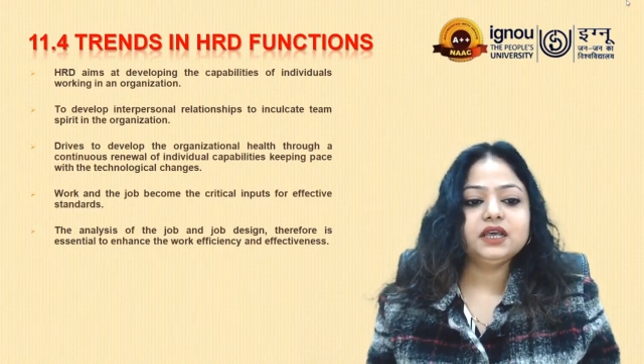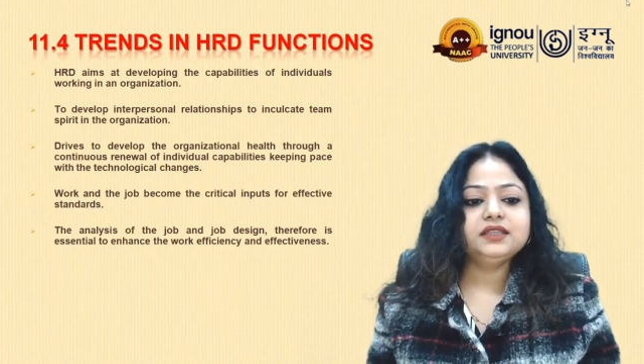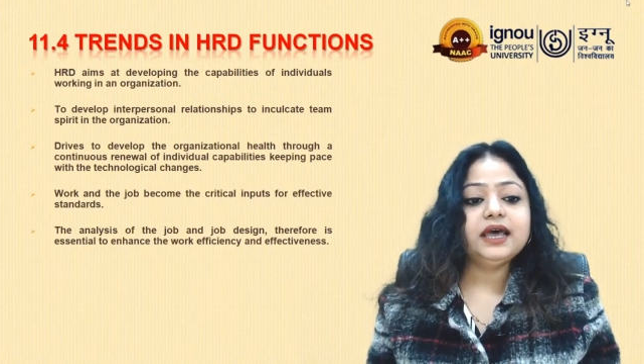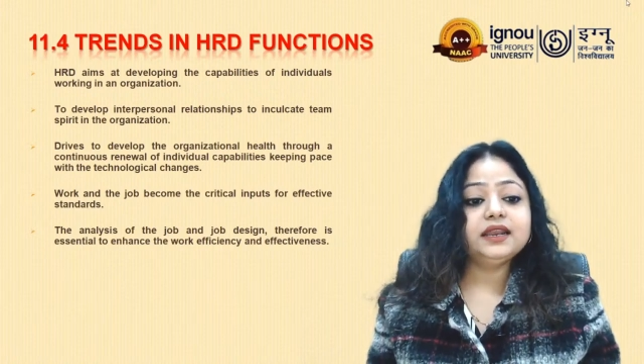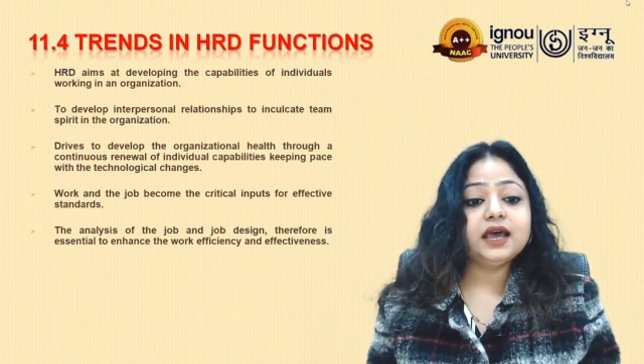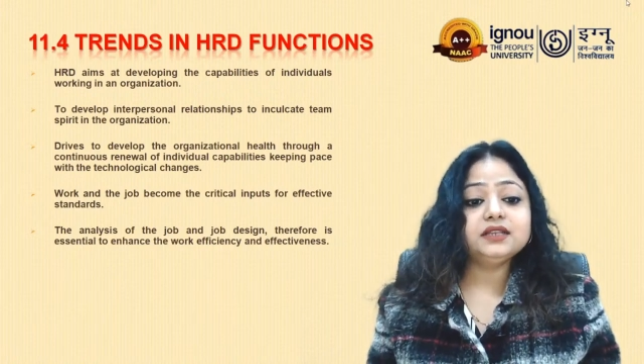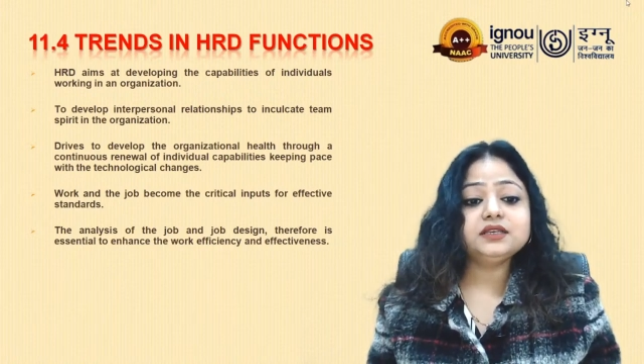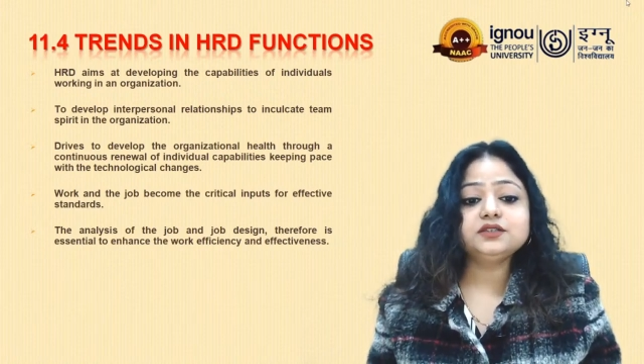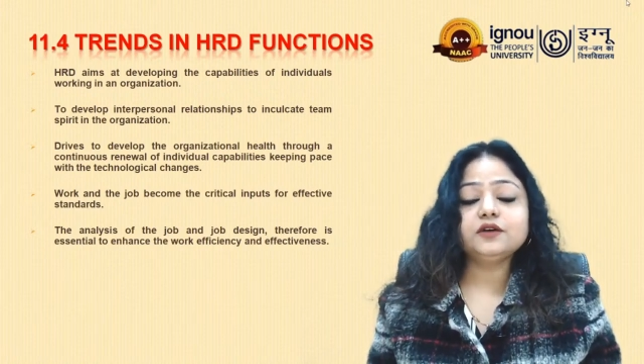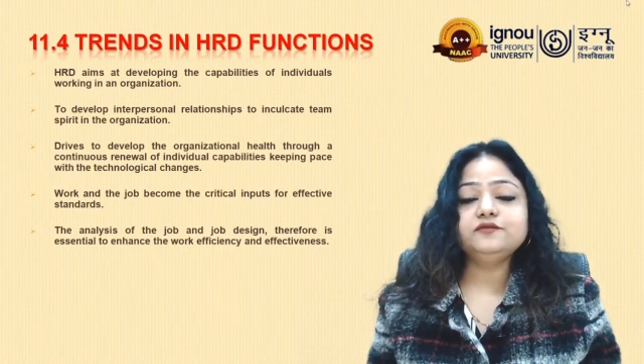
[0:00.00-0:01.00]
The
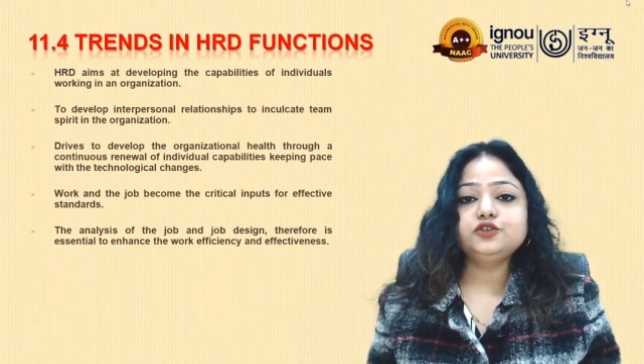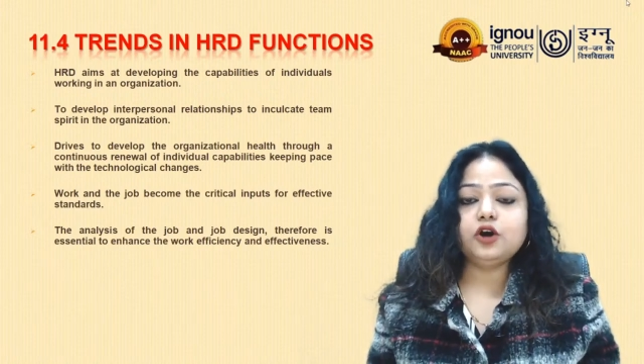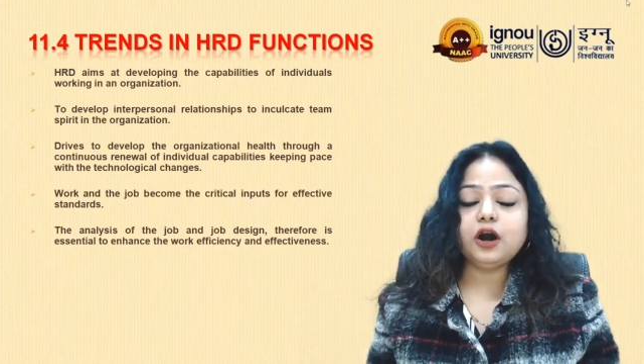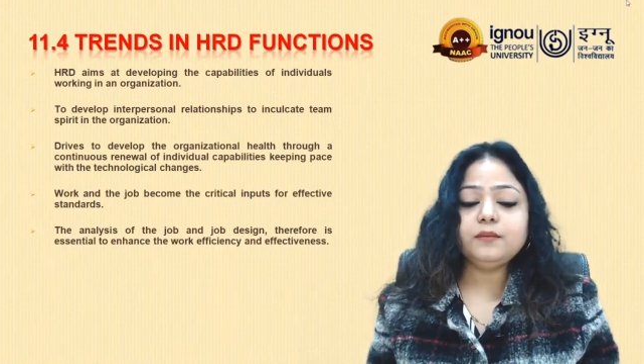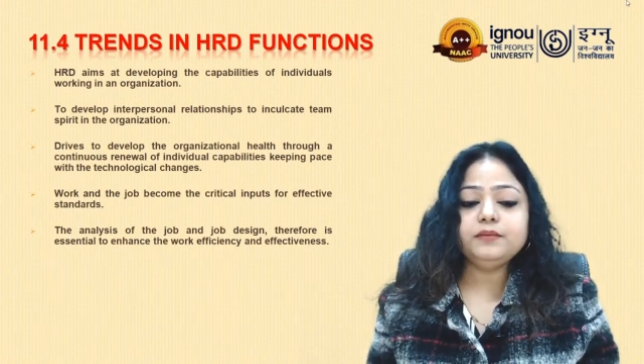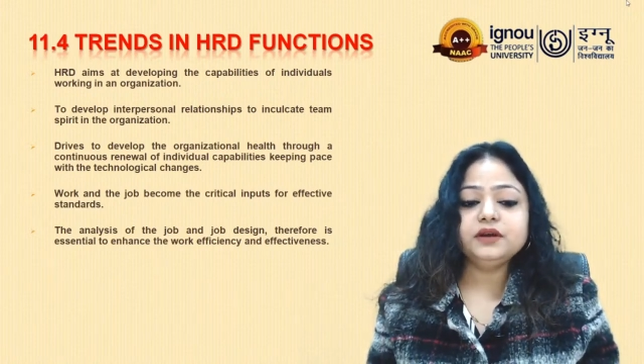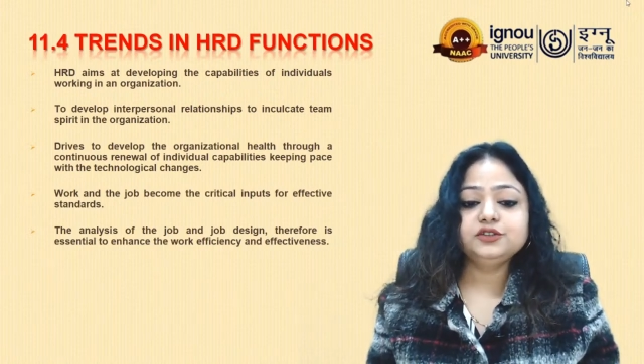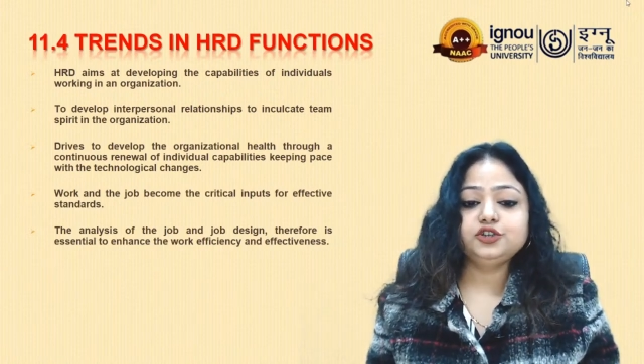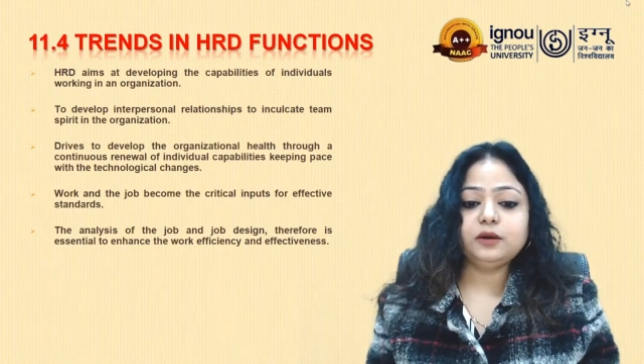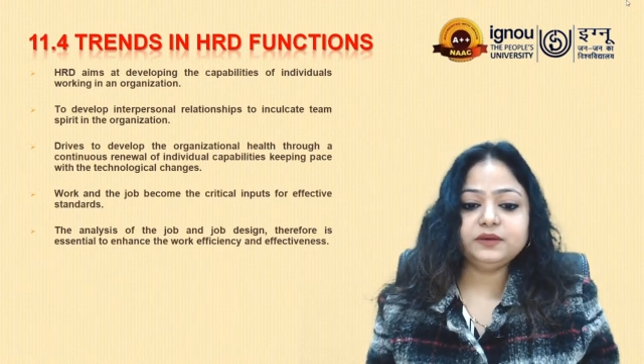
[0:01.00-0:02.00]
analysis of
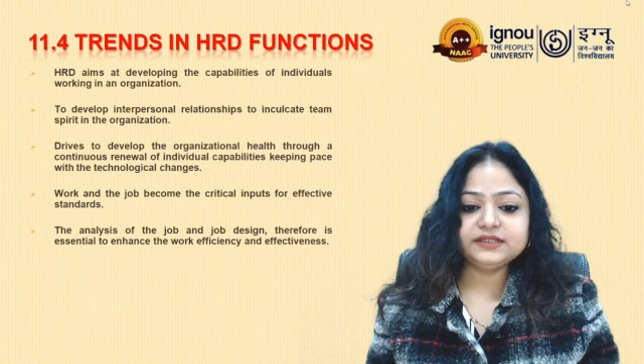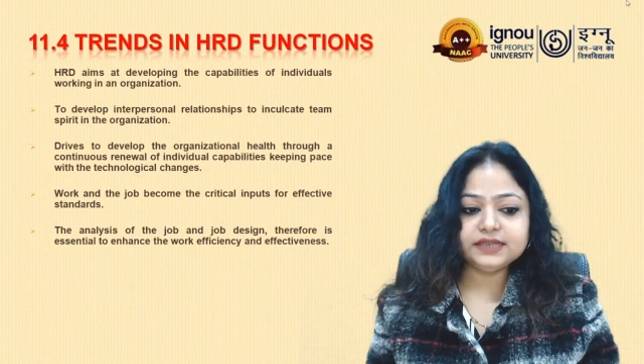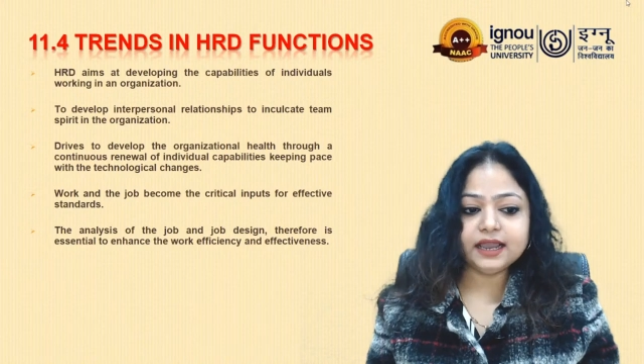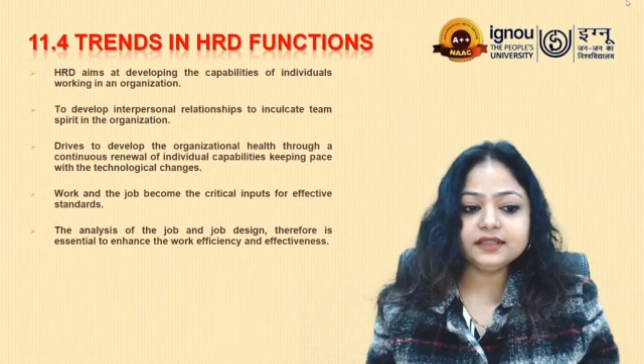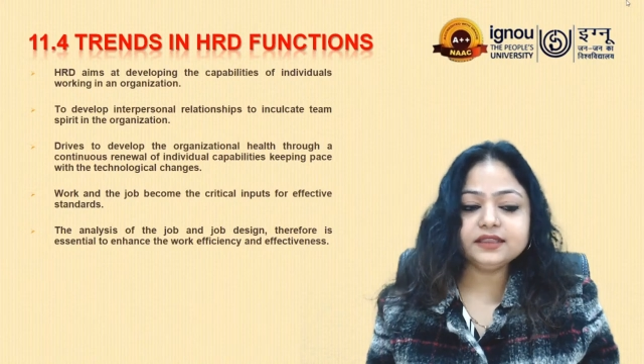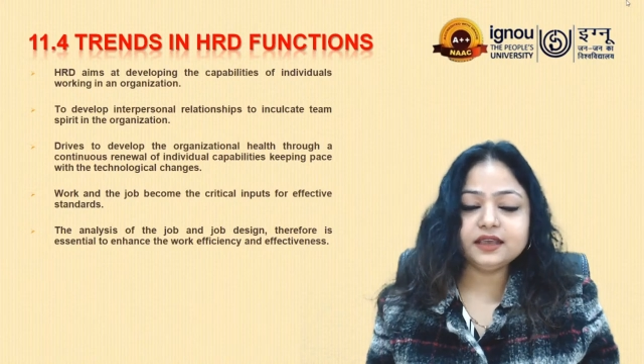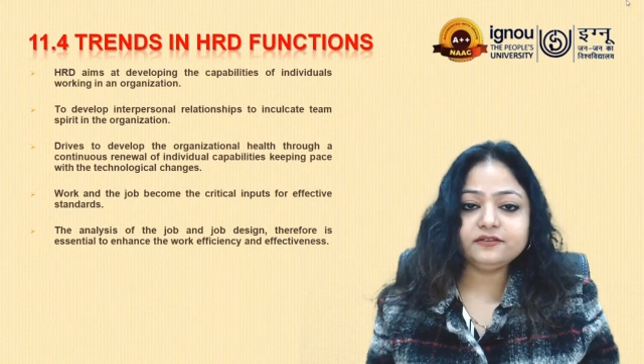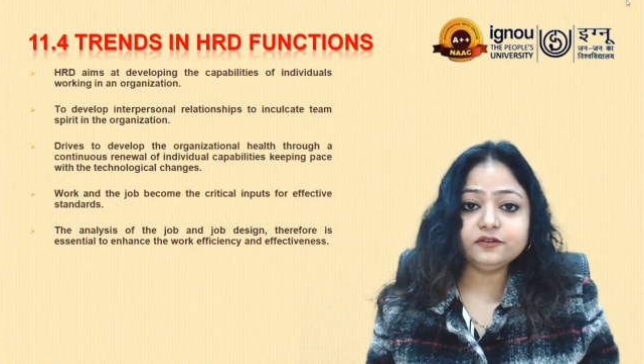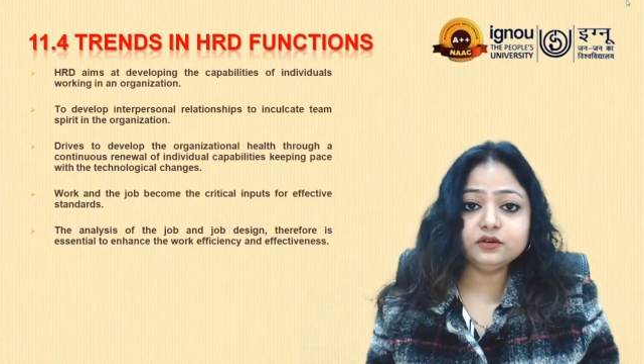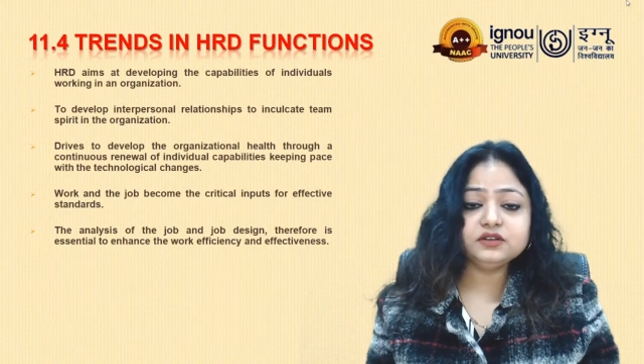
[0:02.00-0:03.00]
job design,
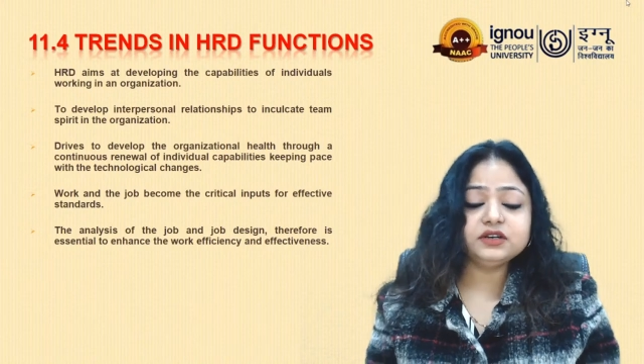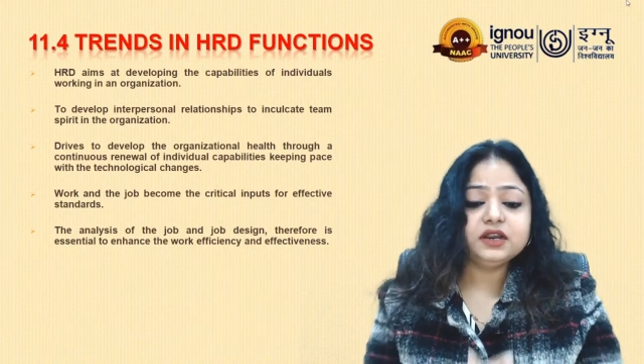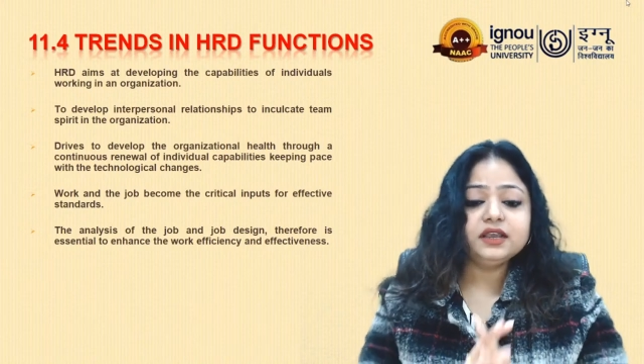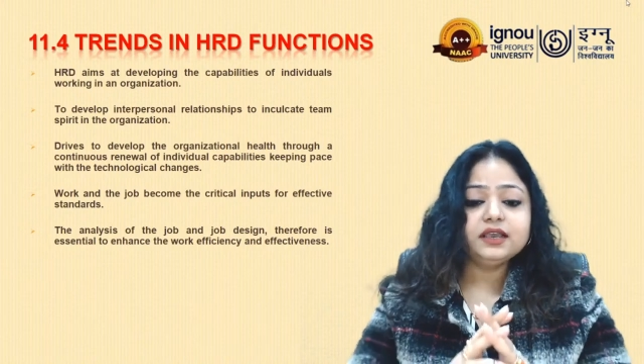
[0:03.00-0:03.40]
therefore,